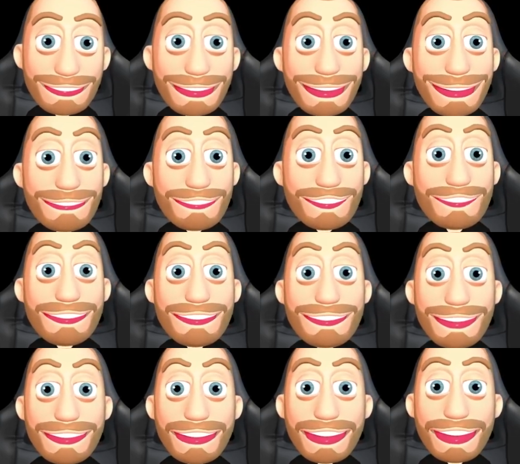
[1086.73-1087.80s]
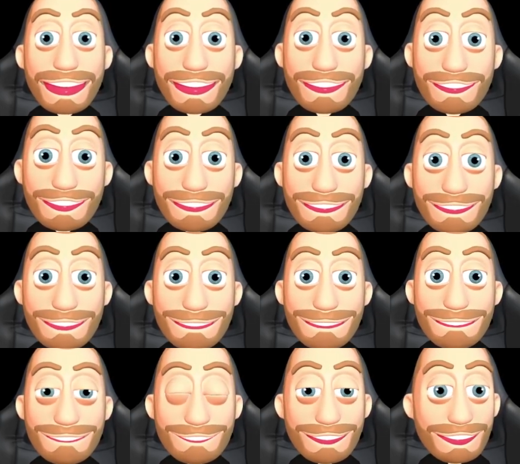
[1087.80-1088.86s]
and we'll have the whole list
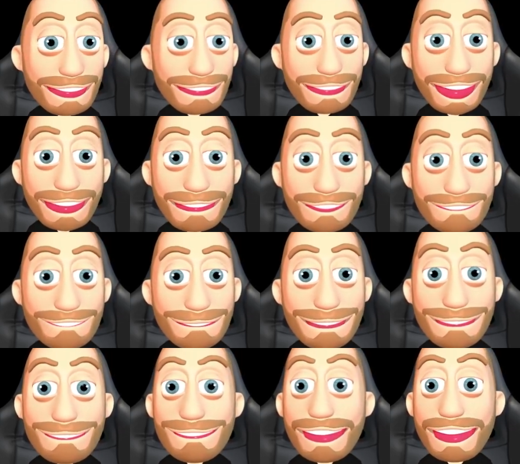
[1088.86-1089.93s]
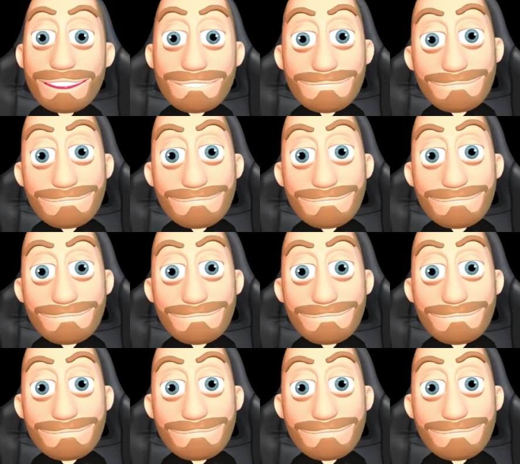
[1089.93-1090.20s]
of how that breaks down.